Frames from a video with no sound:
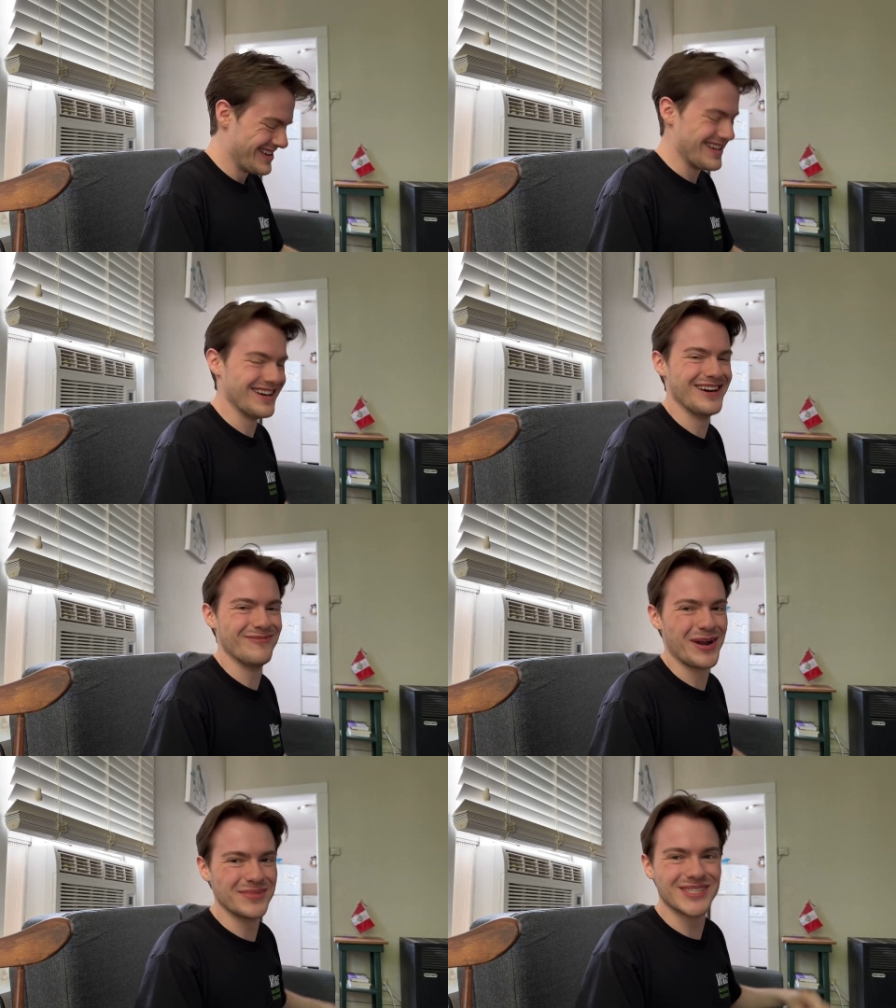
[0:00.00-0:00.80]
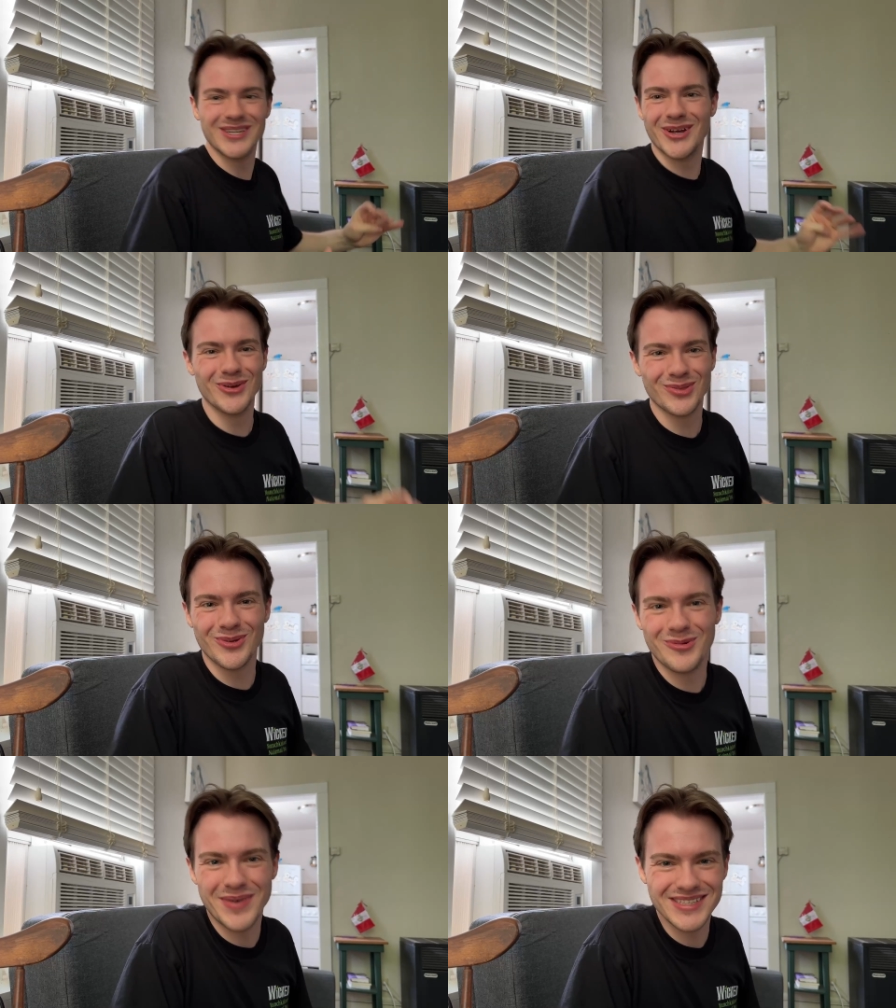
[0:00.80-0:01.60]
But I'm just going to go
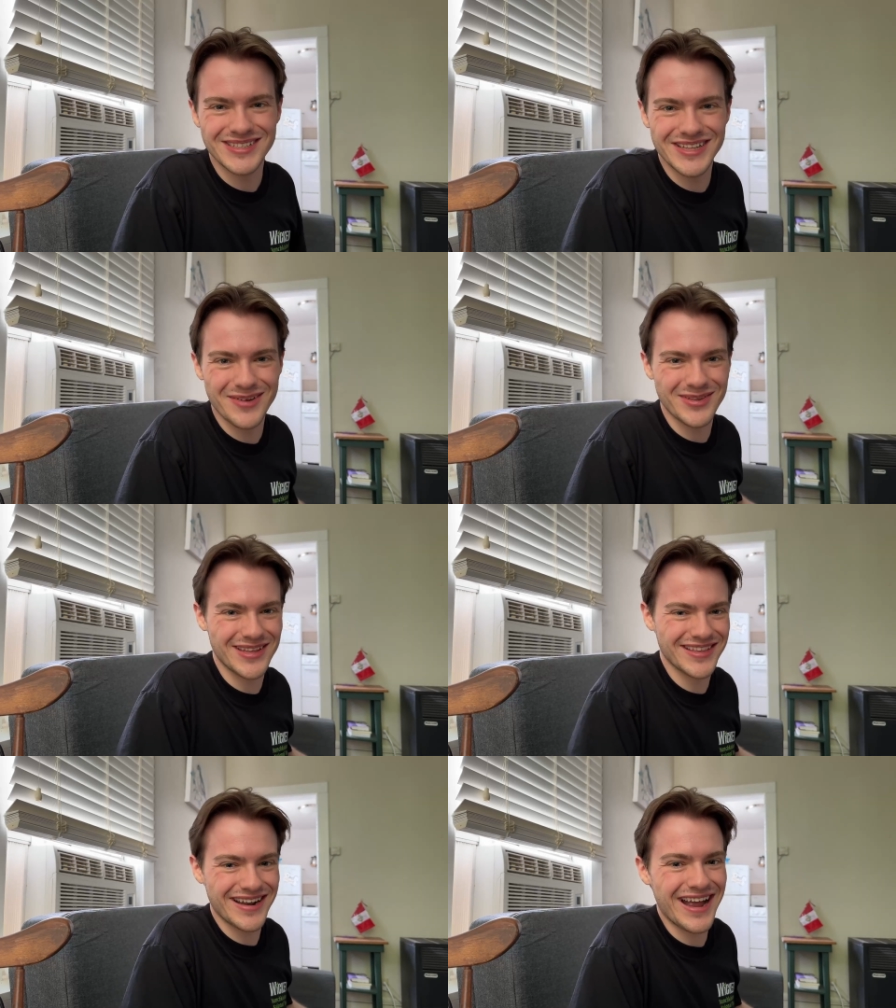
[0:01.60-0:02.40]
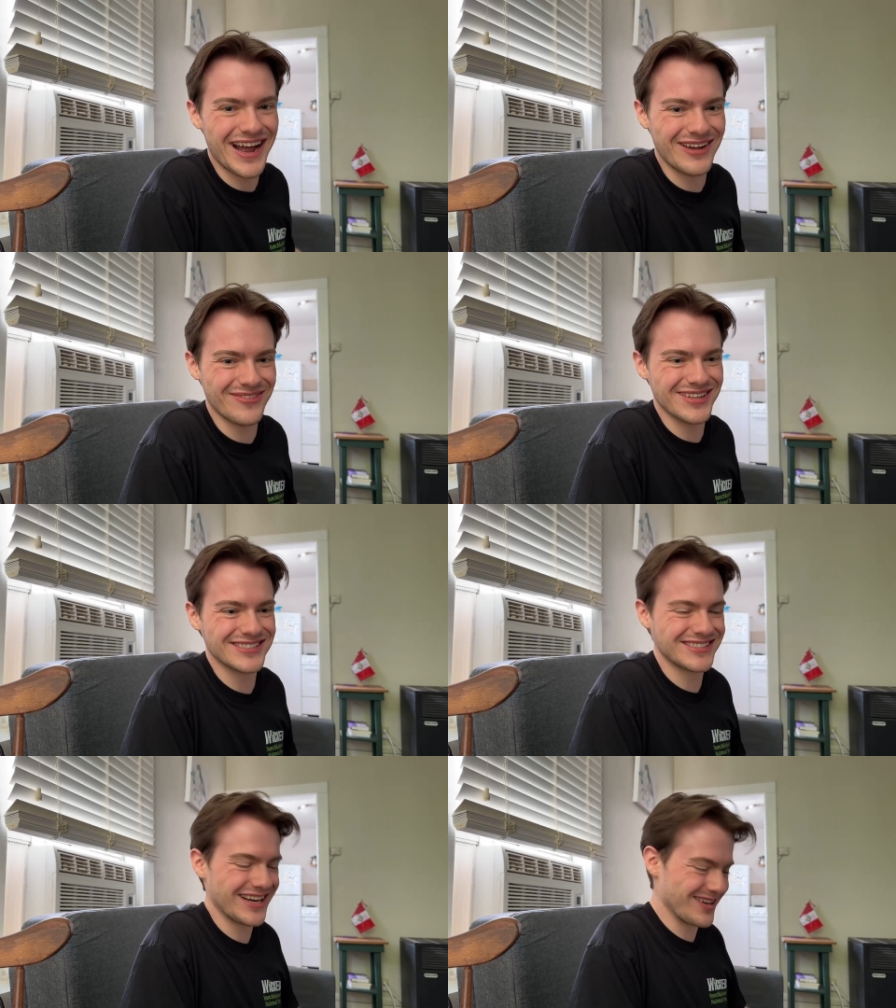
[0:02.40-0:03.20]
through basically everything that I have
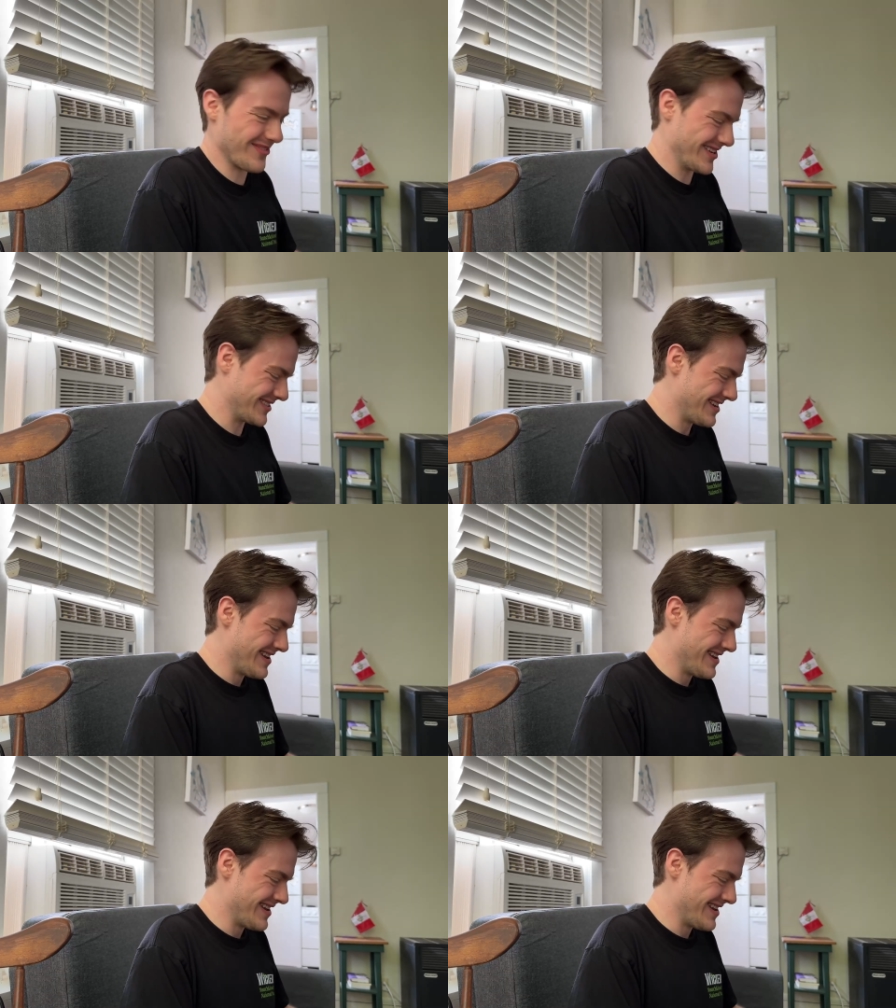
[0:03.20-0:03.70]
inside of it.